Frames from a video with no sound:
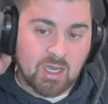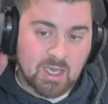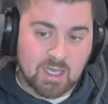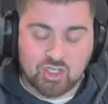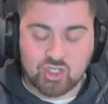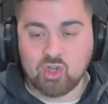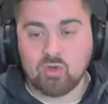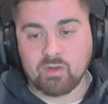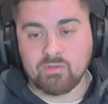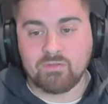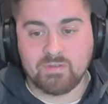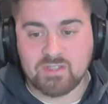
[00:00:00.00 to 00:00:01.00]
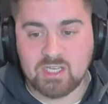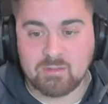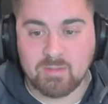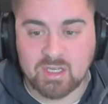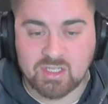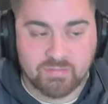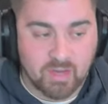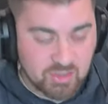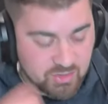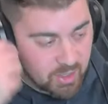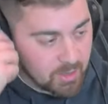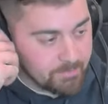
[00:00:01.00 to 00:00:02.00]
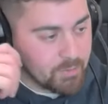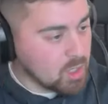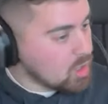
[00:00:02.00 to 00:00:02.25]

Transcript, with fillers: He got just over 15 minutes of ice time,